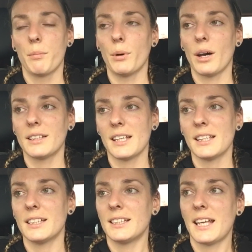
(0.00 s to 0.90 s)
But at the
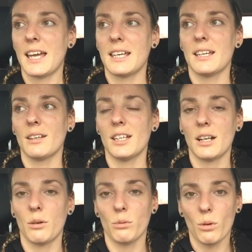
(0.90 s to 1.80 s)
end of the day, you
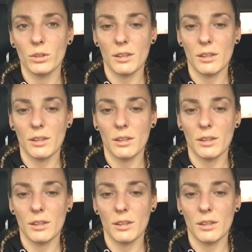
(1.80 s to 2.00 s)
know,